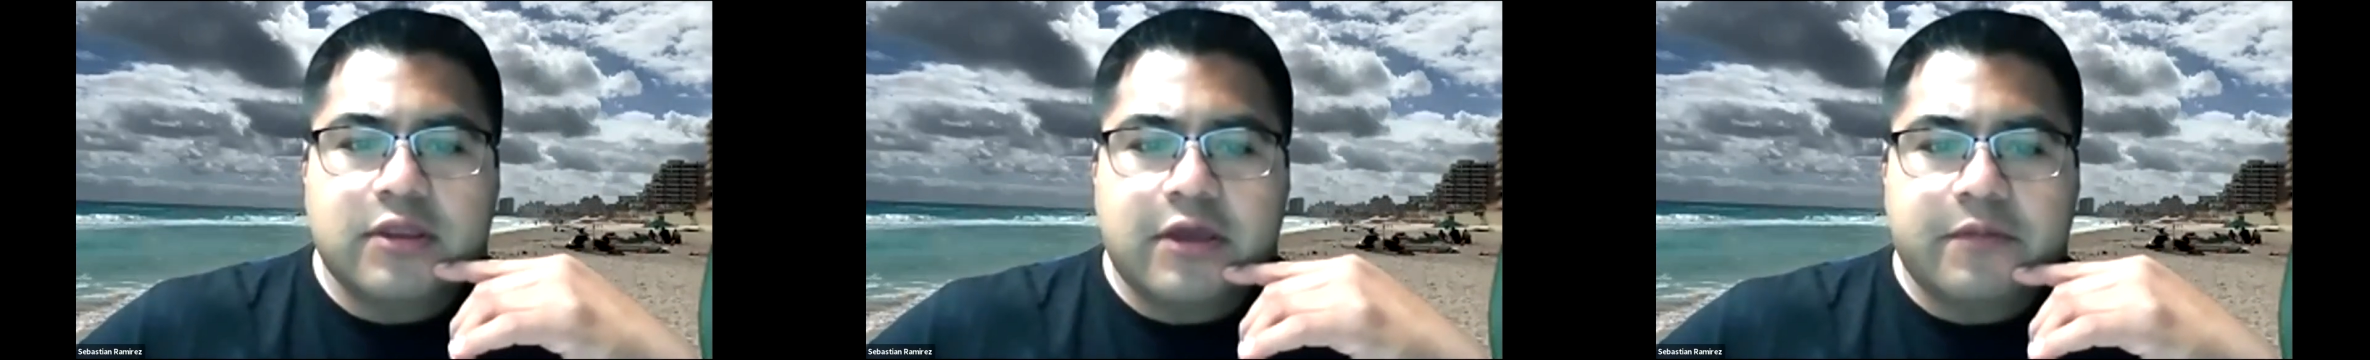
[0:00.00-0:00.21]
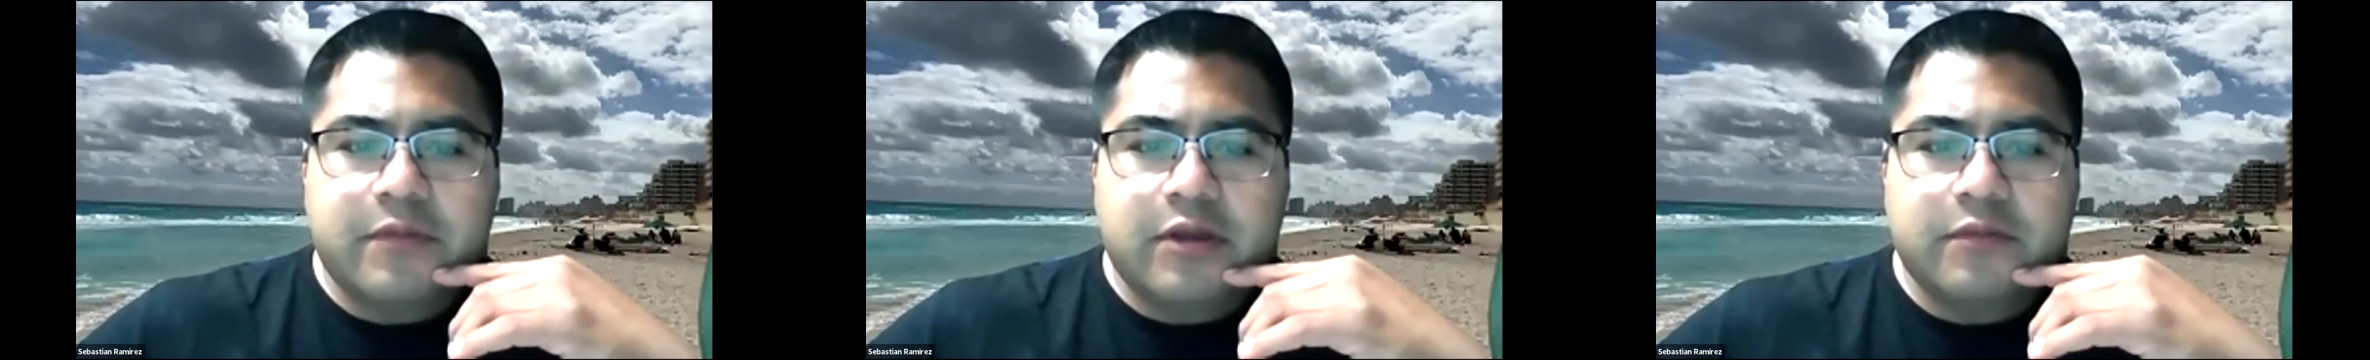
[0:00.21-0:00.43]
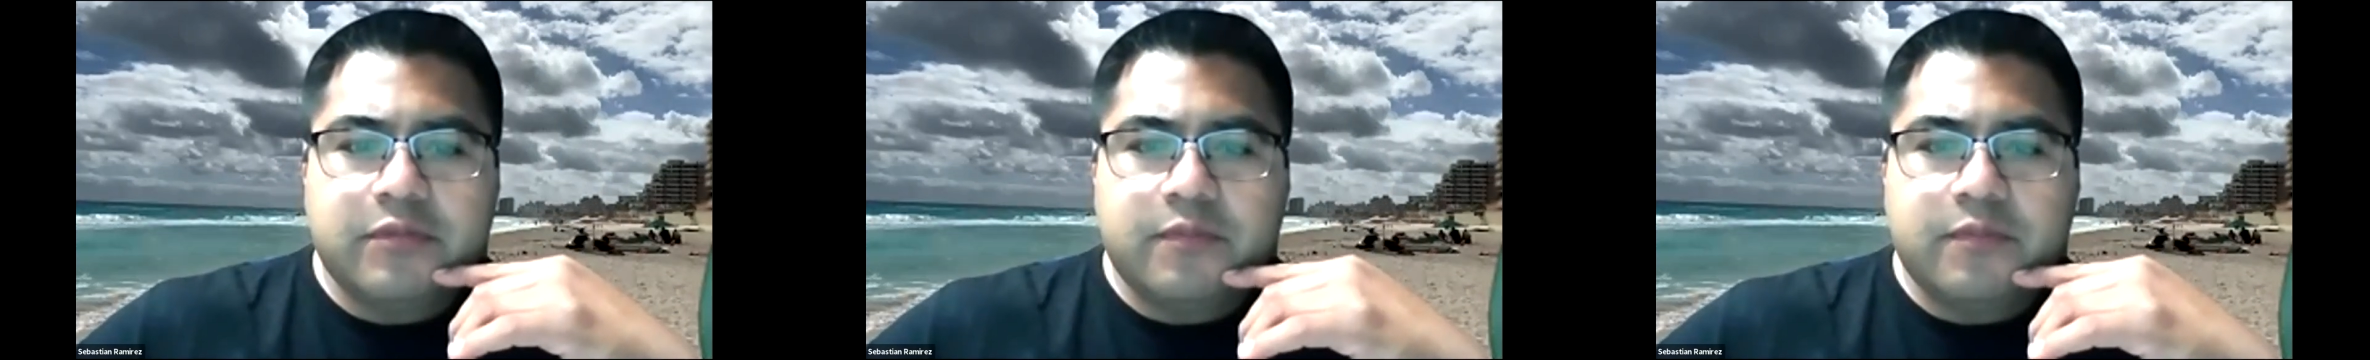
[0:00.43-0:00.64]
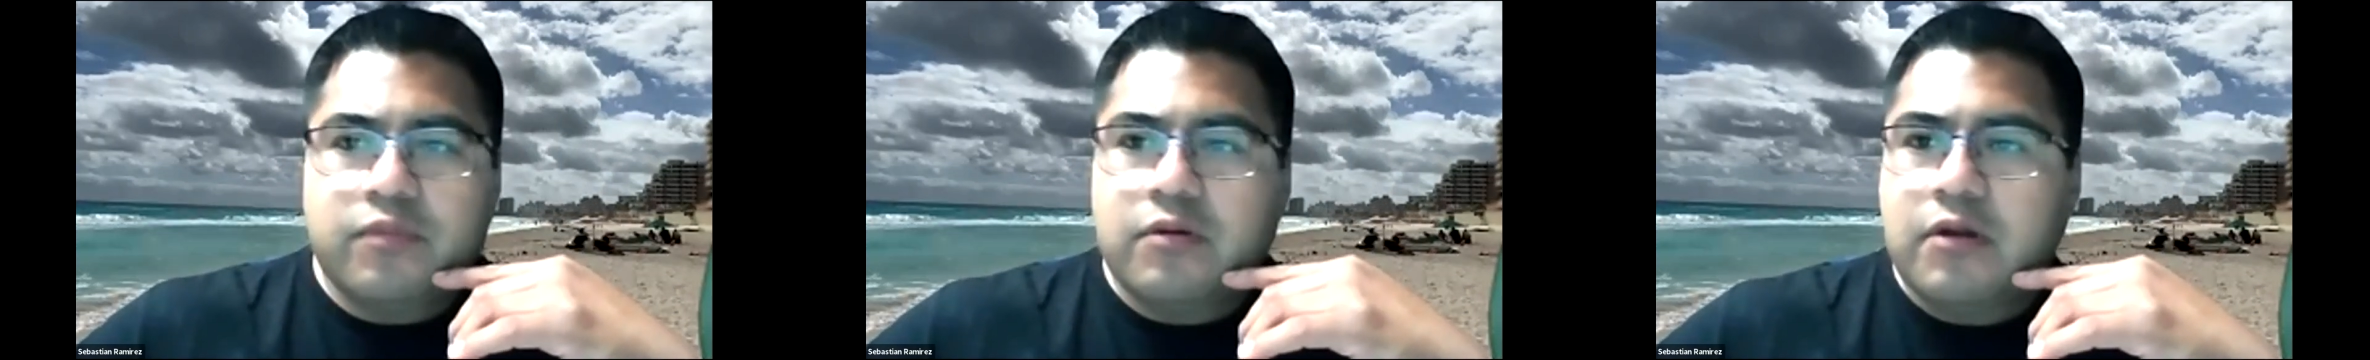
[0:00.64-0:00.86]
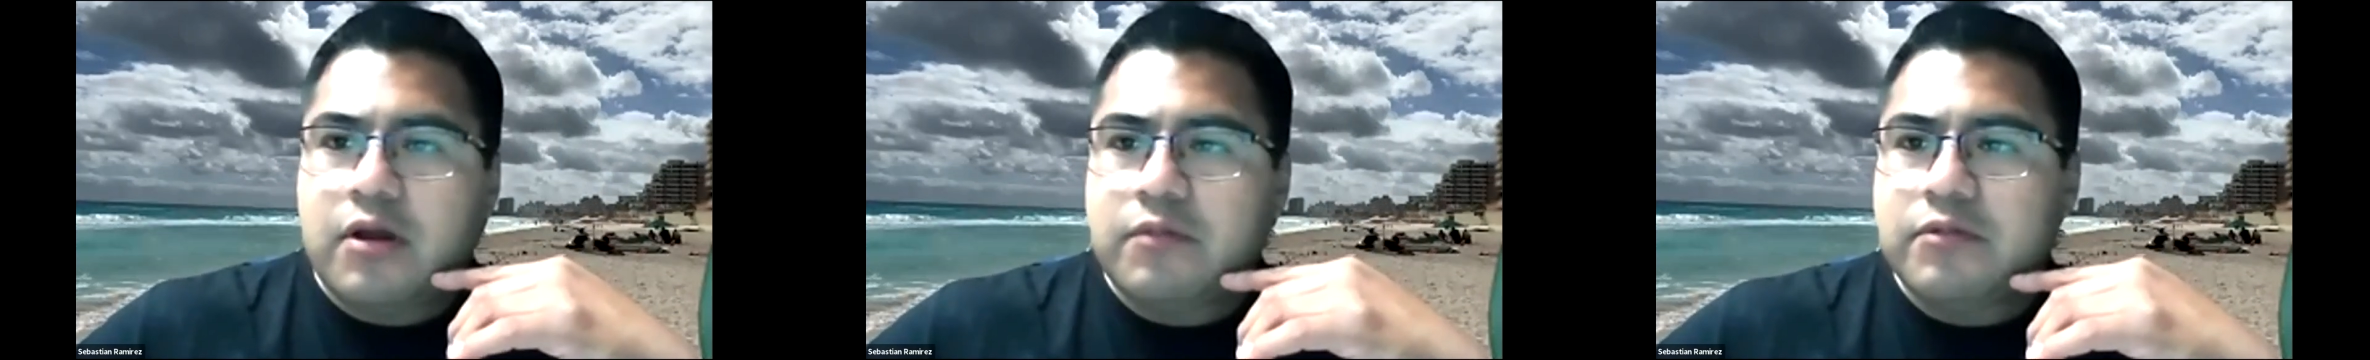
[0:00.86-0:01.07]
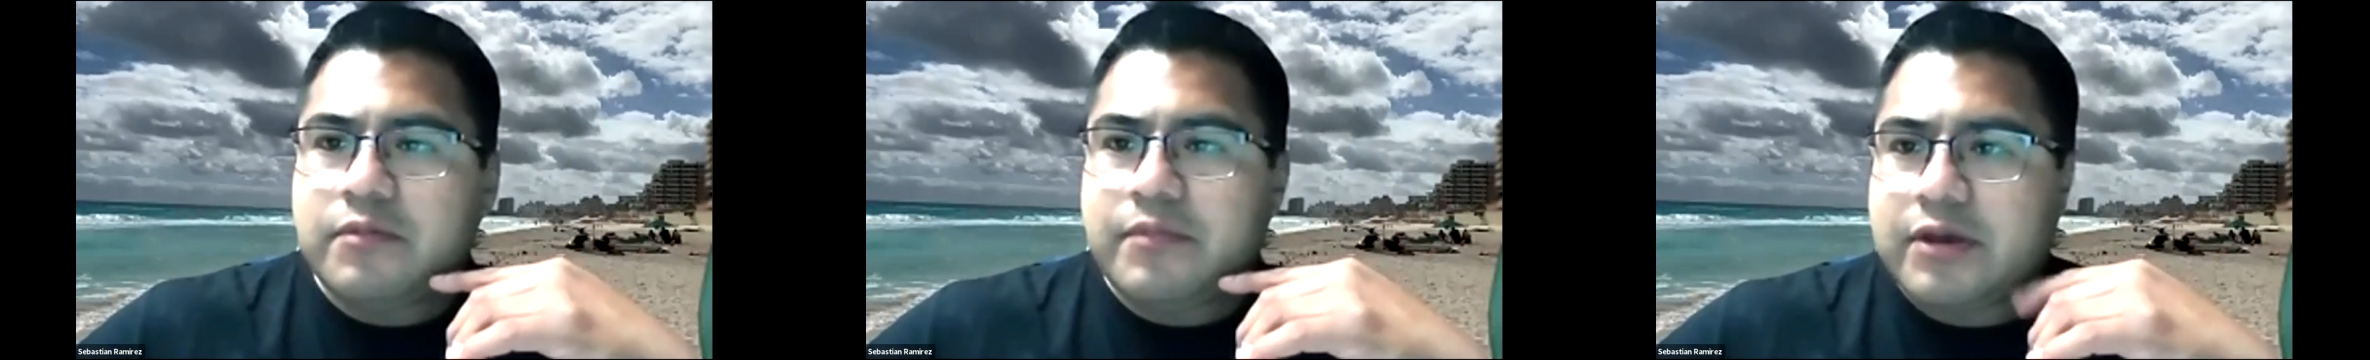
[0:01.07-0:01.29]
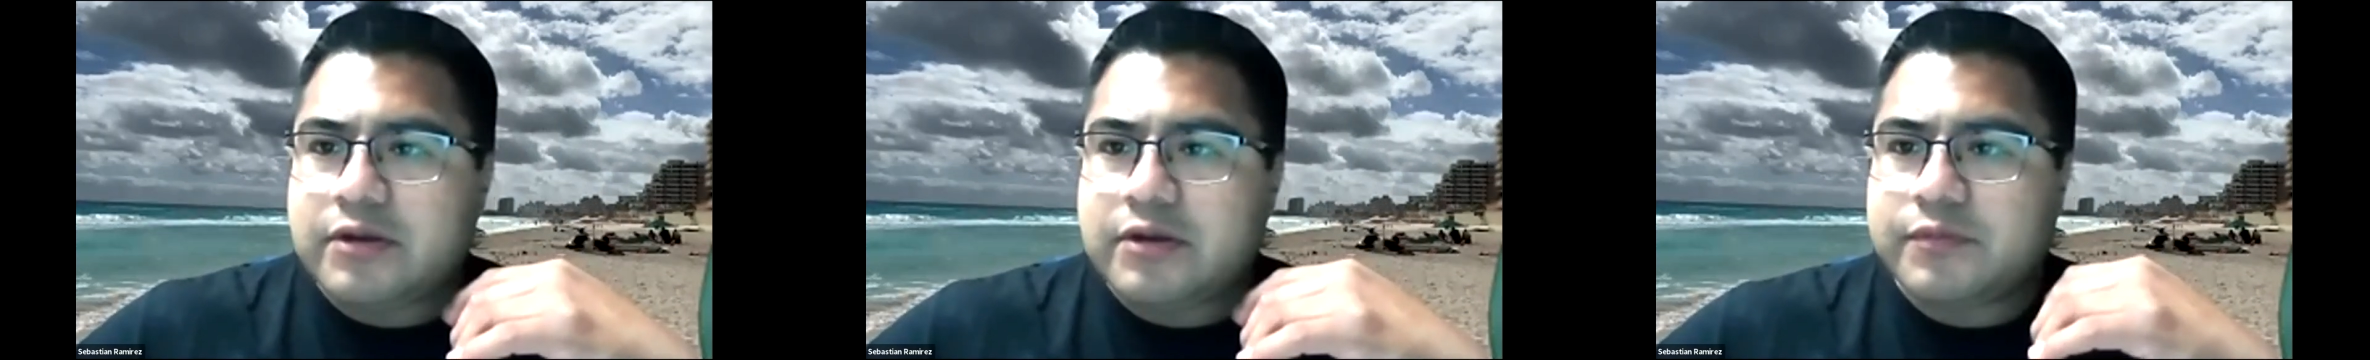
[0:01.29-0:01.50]
that might be
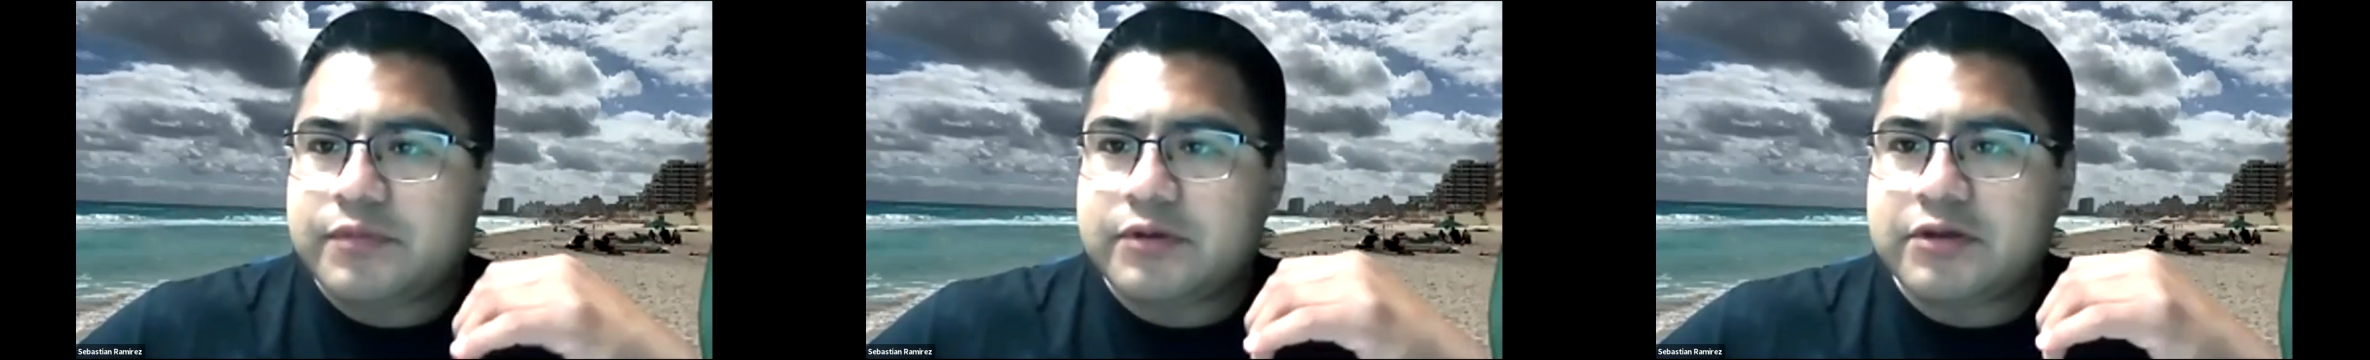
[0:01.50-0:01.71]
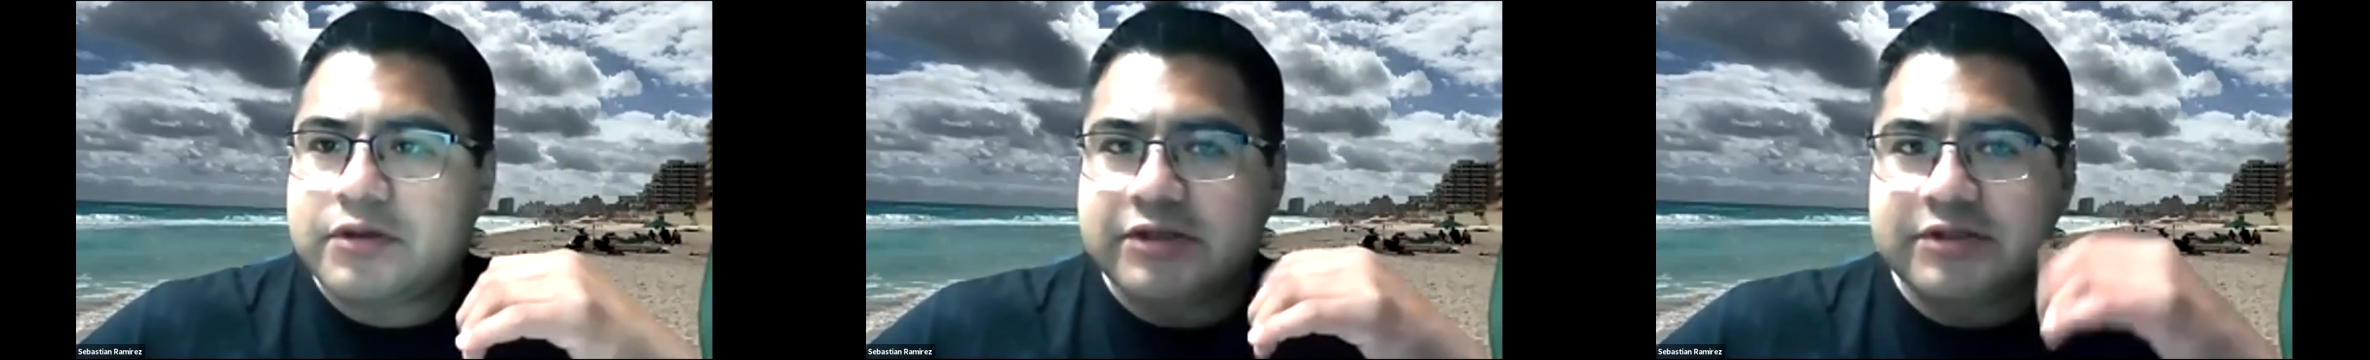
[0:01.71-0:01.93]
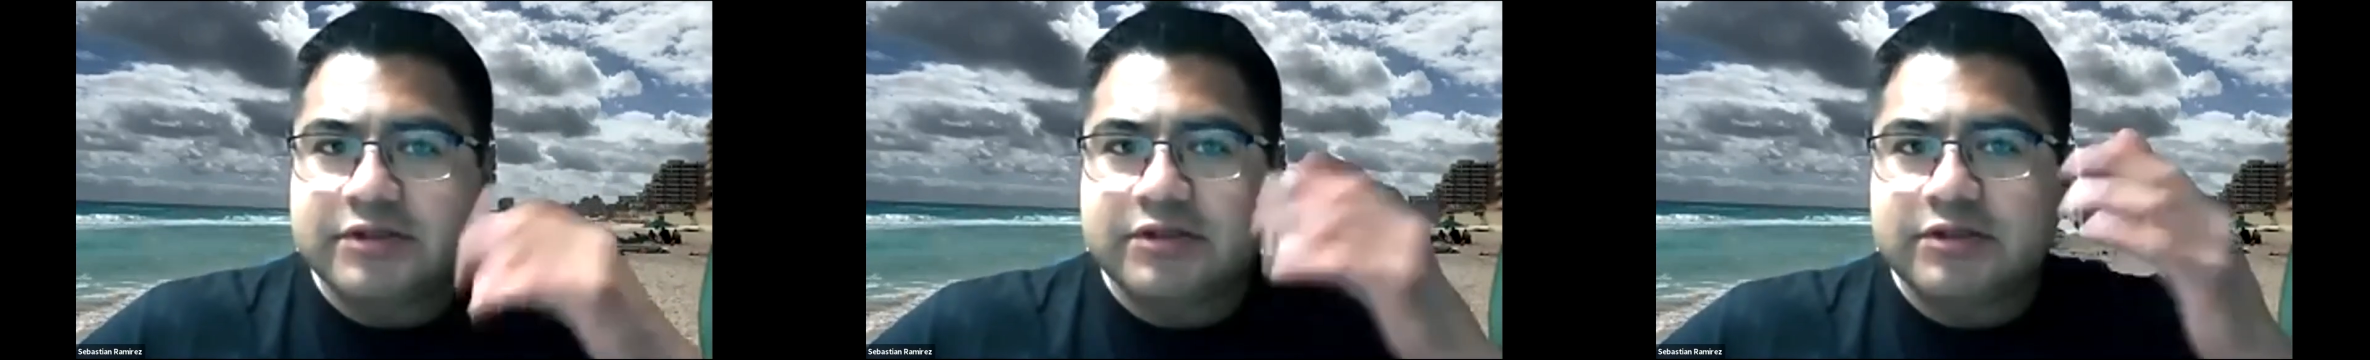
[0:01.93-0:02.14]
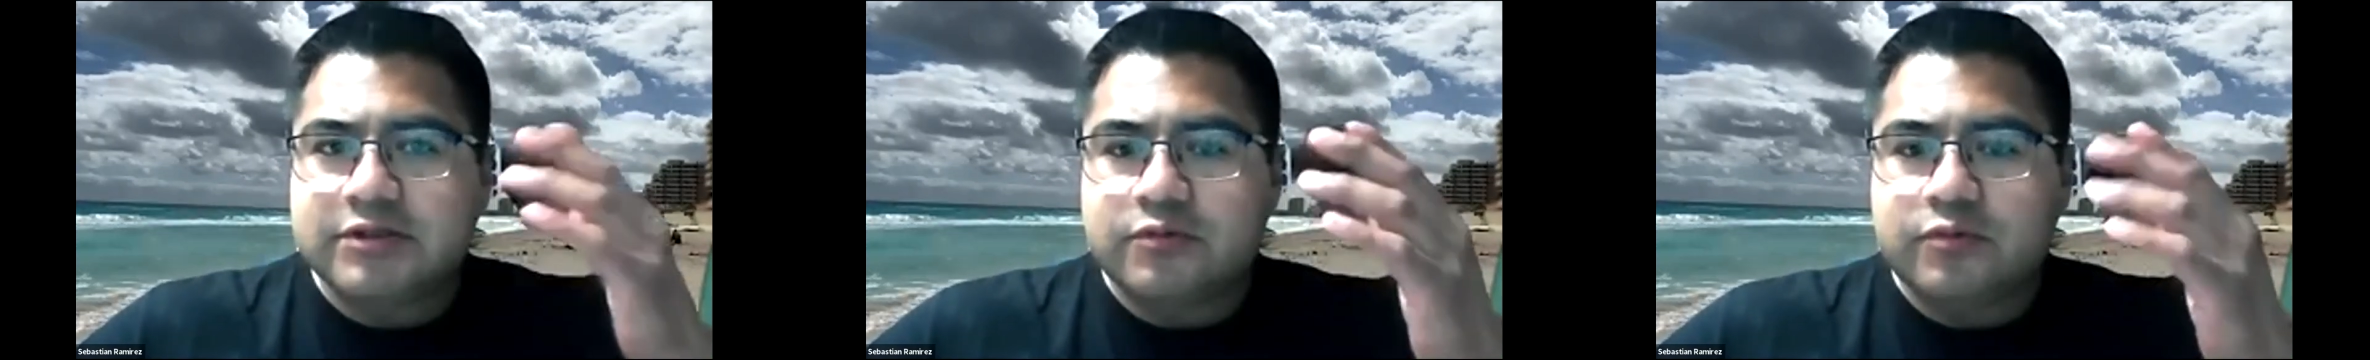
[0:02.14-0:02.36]
problematic because